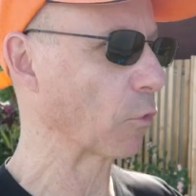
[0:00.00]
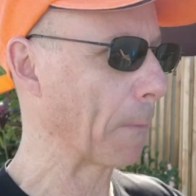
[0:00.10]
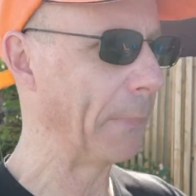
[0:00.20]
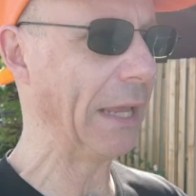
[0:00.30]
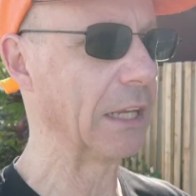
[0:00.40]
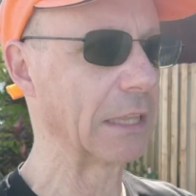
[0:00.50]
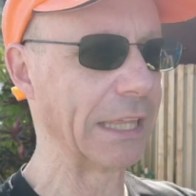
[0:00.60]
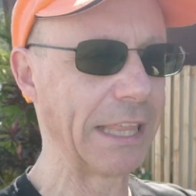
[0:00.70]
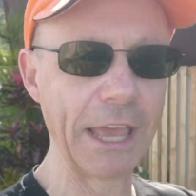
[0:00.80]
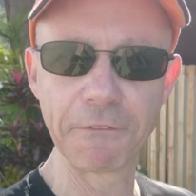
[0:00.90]

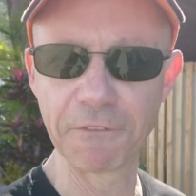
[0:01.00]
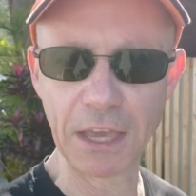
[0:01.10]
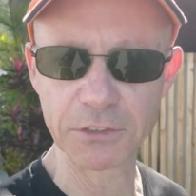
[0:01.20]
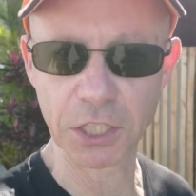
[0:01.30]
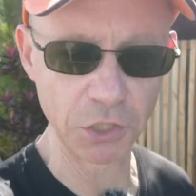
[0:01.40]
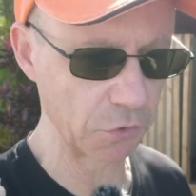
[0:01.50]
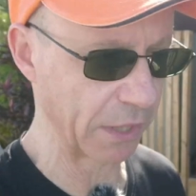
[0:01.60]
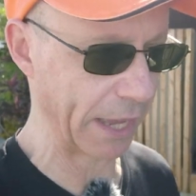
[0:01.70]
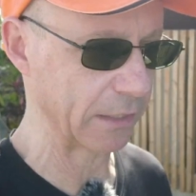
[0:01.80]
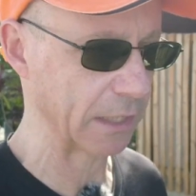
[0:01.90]
repeatedly they have failed to do
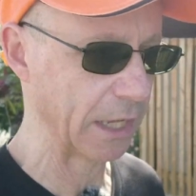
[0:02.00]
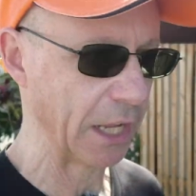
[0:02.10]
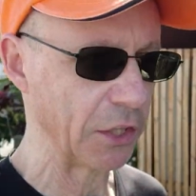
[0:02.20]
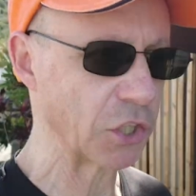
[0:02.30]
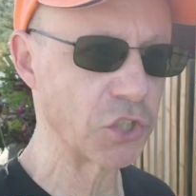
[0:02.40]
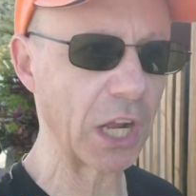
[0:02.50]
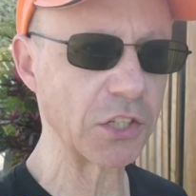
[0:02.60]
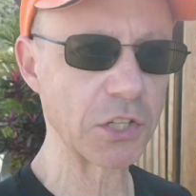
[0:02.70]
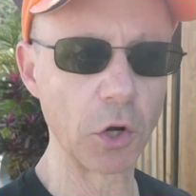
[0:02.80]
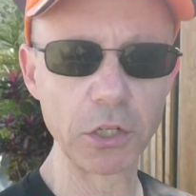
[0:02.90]
that, the judge
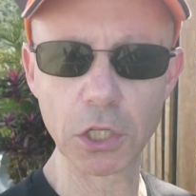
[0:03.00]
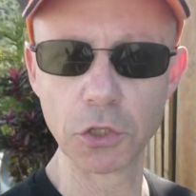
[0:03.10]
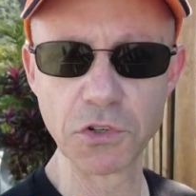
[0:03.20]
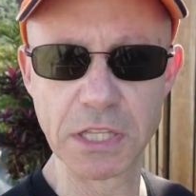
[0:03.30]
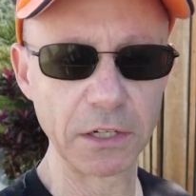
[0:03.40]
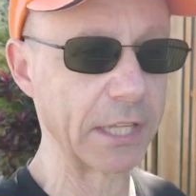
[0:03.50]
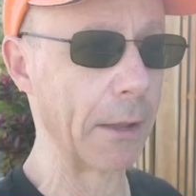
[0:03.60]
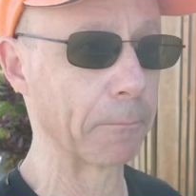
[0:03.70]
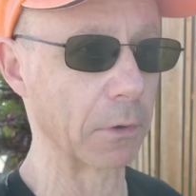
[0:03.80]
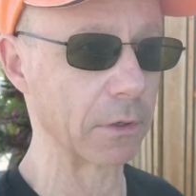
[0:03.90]
is going to lose their
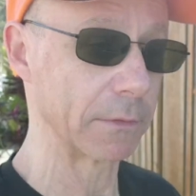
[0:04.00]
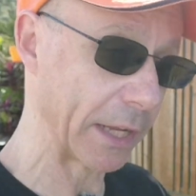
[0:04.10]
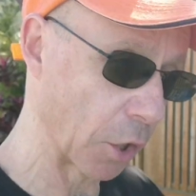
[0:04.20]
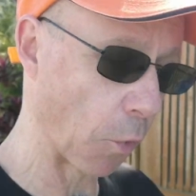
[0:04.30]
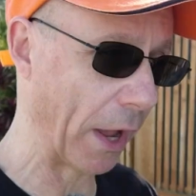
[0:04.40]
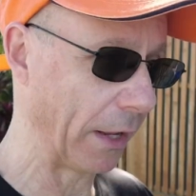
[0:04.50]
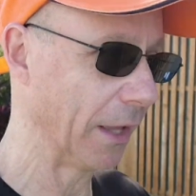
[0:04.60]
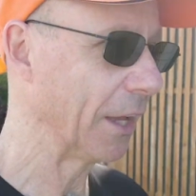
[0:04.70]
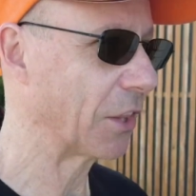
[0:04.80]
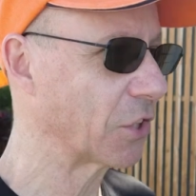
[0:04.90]
temper, in a way.
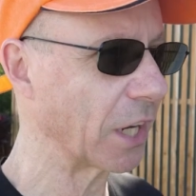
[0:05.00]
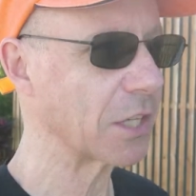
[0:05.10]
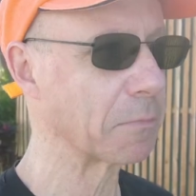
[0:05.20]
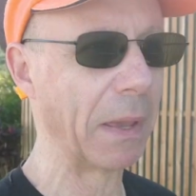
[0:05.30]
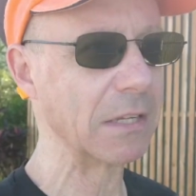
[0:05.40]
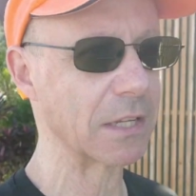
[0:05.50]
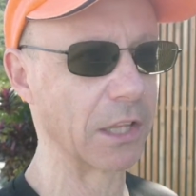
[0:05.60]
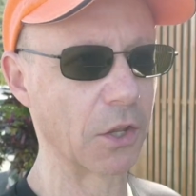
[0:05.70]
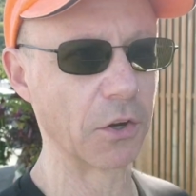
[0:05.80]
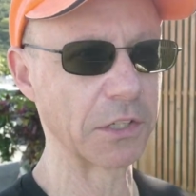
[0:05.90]
The judge is
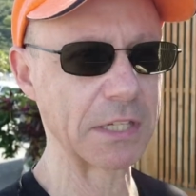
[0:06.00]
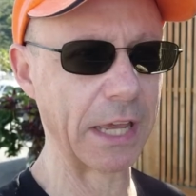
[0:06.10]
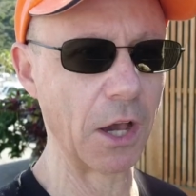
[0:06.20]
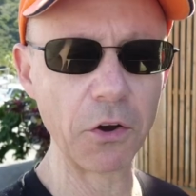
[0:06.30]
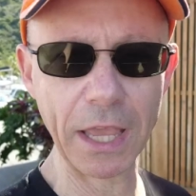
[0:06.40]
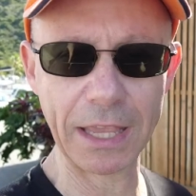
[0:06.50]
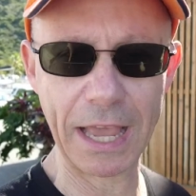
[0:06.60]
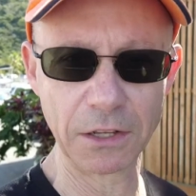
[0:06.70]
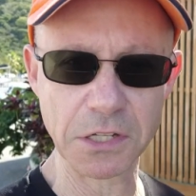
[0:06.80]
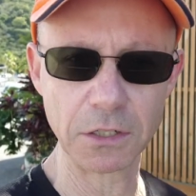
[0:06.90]
basically going to say, okay,
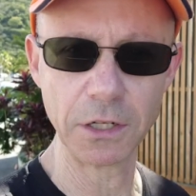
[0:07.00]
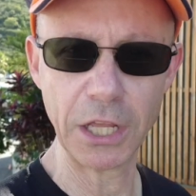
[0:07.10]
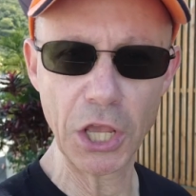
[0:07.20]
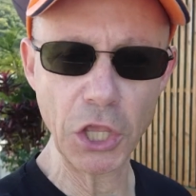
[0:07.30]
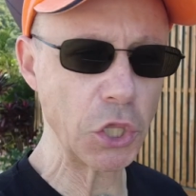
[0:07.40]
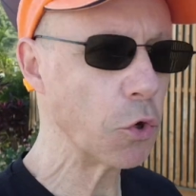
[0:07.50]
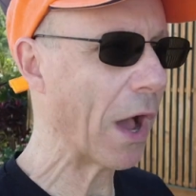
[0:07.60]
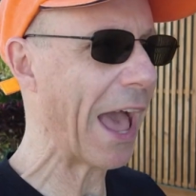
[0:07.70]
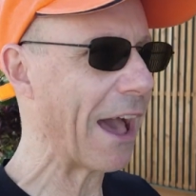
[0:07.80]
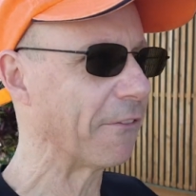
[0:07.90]
counselor, you
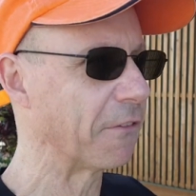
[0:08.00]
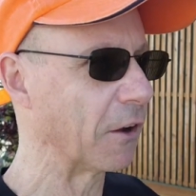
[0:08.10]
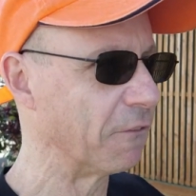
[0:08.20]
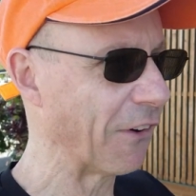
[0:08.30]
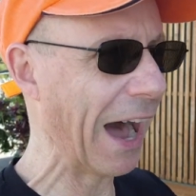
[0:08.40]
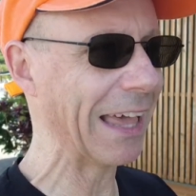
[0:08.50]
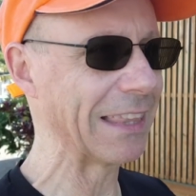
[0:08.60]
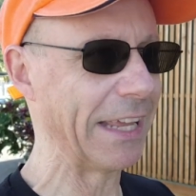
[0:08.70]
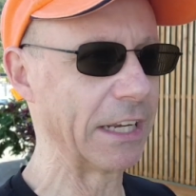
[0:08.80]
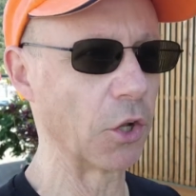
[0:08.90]
have
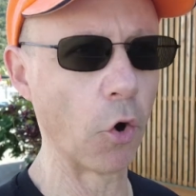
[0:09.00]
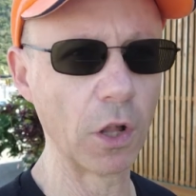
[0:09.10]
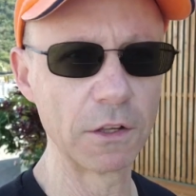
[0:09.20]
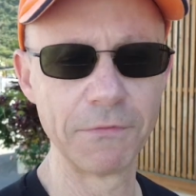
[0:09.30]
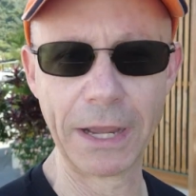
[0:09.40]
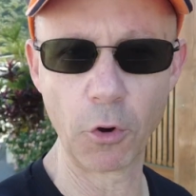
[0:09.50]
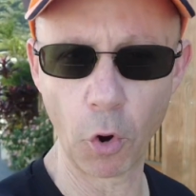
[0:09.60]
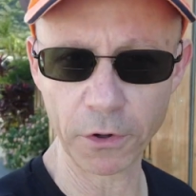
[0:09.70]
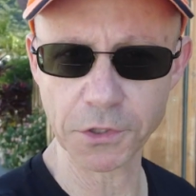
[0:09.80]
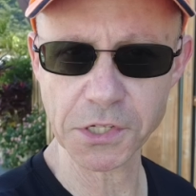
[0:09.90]
violated all of my
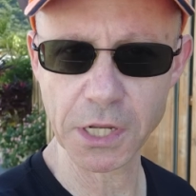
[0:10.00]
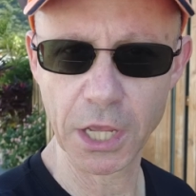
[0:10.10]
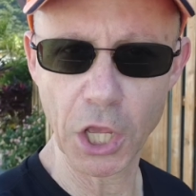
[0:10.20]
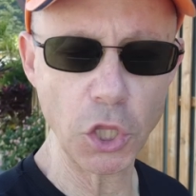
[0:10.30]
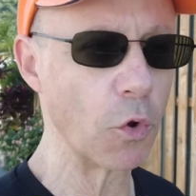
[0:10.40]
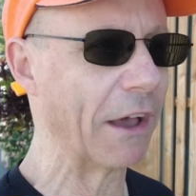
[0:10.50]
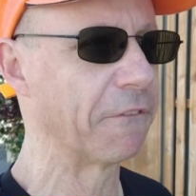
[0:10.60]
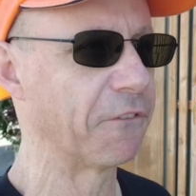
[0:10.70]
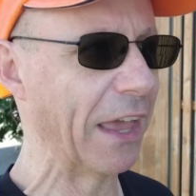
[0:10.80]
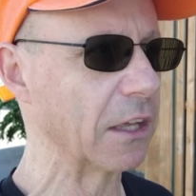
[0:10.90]
orders. You have
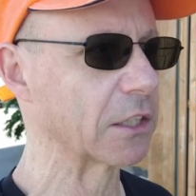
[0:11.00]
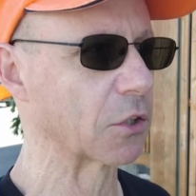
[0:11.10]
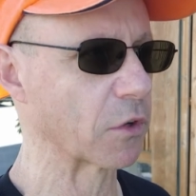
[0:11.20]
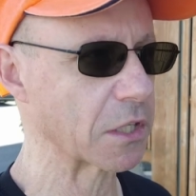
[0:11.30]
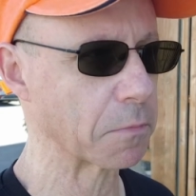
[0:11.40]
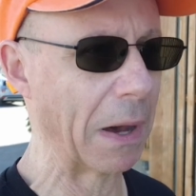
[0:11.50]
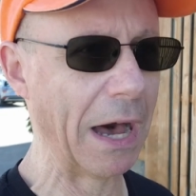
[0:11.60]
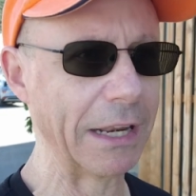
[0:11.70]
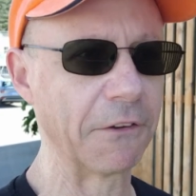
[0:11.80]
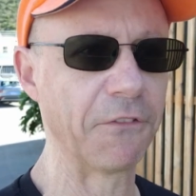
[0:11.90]
failed to
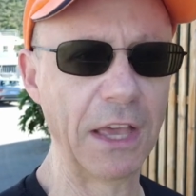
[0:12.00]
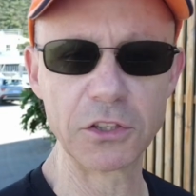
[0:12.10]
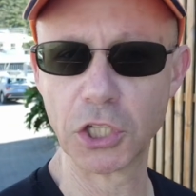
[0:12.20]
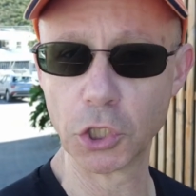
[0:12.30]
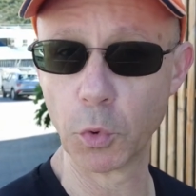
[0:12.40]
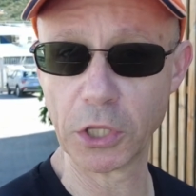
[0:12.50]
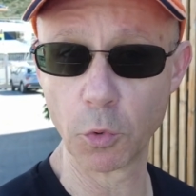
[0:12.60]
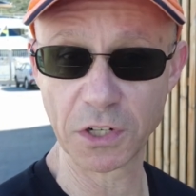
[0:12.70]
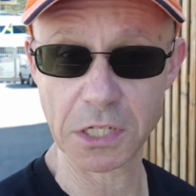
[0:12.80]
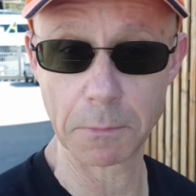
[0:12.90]
respond and failed to do what you
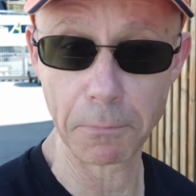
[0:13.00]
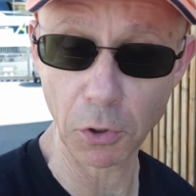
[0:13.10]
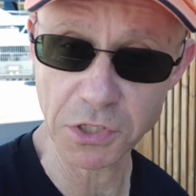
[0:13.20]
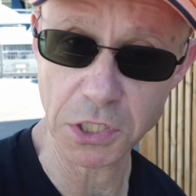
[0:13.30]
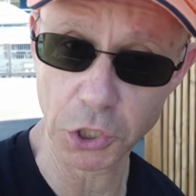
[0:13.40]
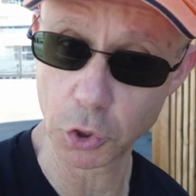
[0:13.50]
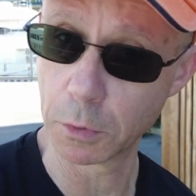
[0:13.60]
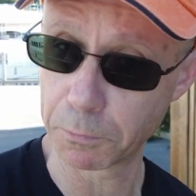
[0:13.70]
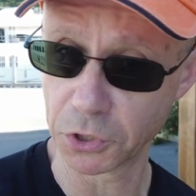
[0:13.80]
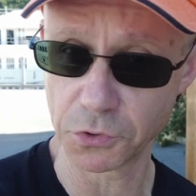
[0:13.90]
were supposed to do
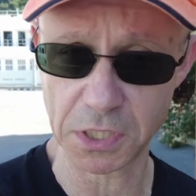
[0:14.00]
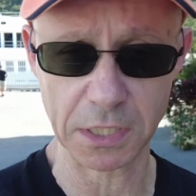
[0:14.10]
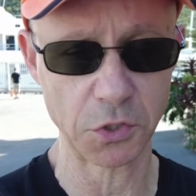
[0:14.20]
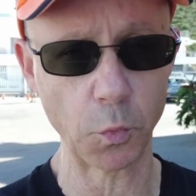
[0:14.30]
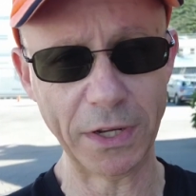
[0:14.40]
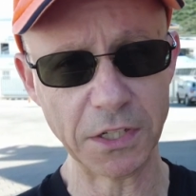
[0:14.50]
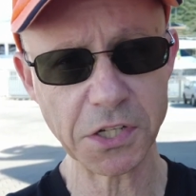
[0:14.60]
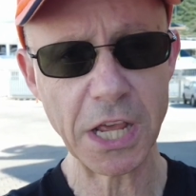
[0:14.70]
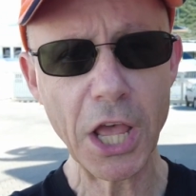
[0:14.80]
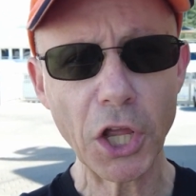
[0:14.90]
and produce this
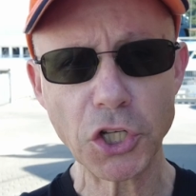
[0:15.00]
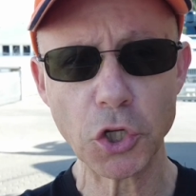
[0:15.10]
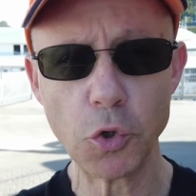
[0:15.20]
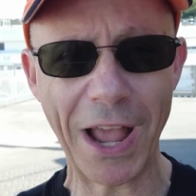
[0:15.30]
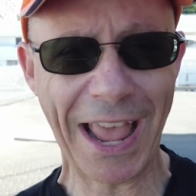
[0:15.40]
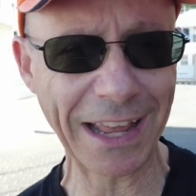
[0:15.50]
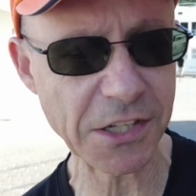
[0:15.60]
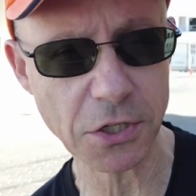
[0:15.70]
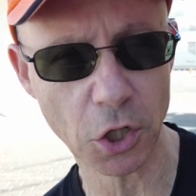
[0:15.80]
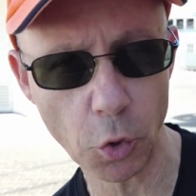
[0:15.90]
witness, to
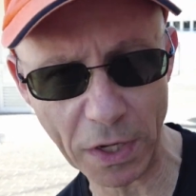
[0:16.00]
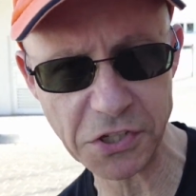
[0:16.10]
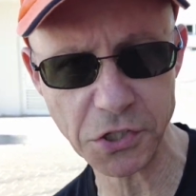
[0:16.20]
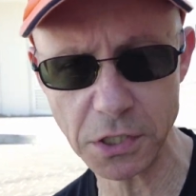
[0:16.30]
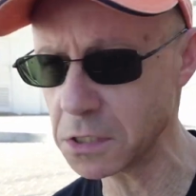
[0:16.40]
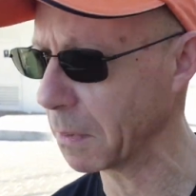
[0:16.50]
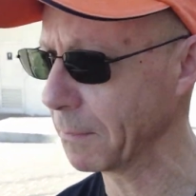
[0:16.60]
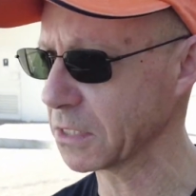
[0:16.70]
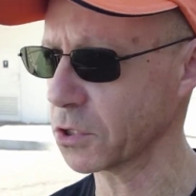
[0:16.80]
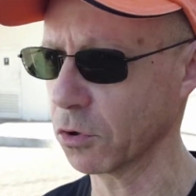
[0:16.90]
answer questions by
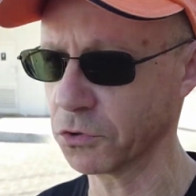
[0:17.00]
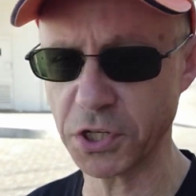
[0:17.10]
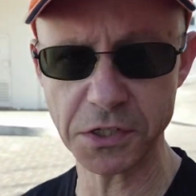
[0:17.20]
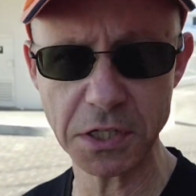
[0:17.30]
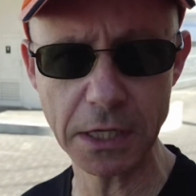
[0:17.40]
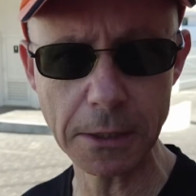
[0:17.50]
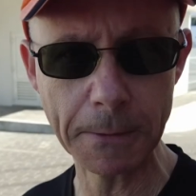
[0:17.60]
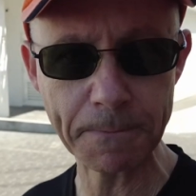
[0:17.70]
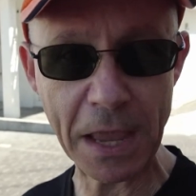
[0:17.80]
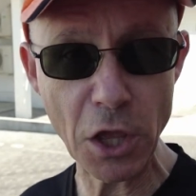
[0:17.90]
Mr. Oginski.
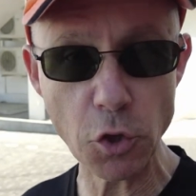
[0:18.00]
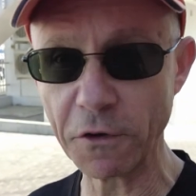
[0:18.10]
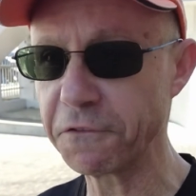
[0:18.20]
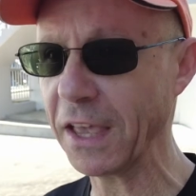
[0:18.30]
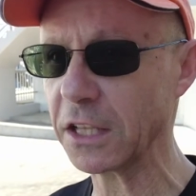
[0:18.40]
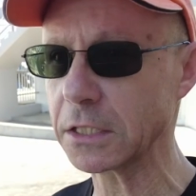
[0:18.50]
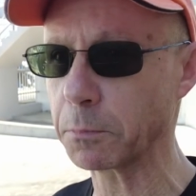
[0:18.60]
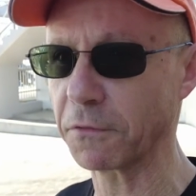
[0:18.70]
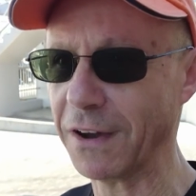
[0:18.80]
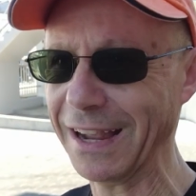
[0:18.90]
You have failed to
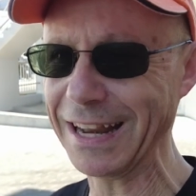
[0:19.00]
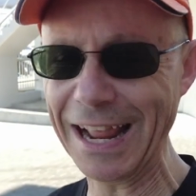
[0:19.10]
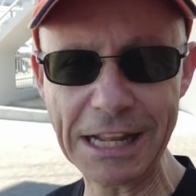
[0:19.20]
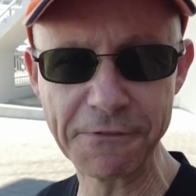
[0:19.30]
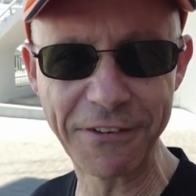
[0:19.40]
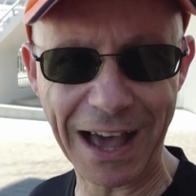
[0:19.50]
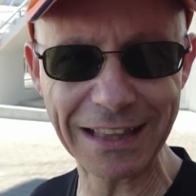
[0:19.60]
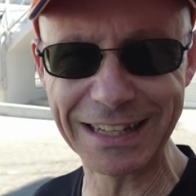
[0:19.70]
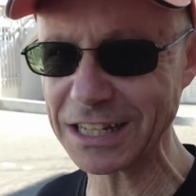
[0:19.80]
provide any valid